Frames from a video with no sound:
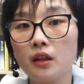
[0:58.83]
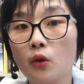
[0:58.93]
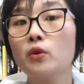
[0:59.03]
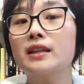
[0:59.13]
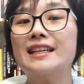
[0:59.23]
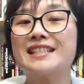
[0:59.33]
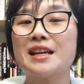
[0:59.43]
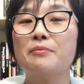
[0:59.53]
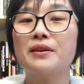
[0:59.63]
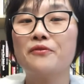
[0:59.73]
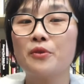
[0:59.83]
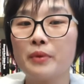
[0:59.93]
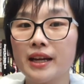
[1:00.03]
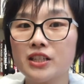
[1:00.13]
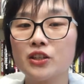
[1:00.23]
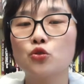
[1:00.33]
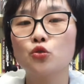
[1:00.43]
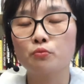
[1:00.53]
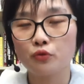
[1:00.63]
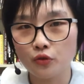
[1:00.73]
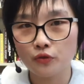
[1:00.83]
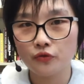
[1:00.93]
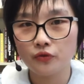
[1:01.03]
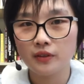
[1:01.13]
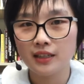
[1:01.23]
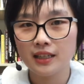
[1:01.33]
they will need some information to prove.